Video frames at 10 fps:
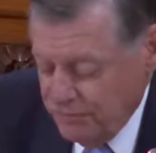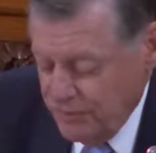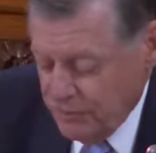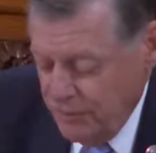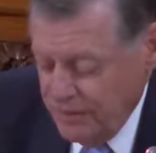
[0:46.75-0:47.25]

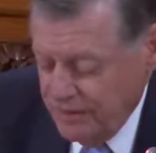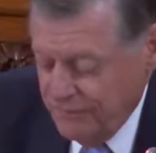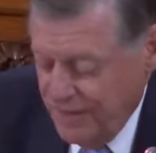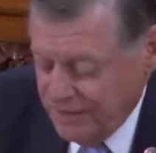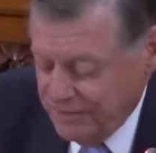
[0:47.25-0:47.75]
between
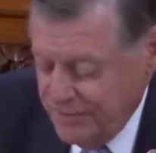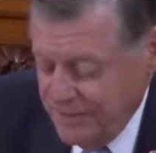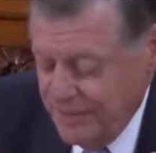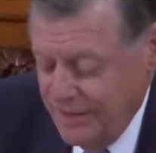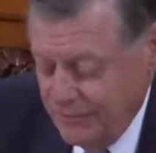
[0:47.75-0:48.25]

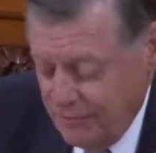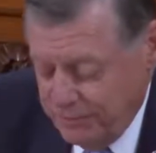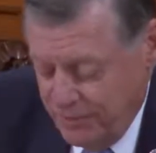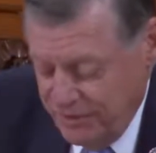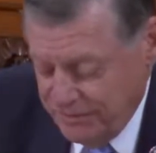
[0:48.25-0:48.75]
divestment and
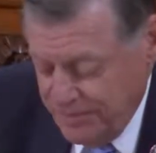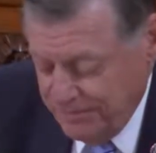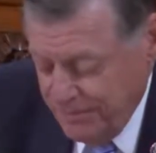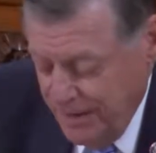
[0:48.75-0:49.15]
replacement.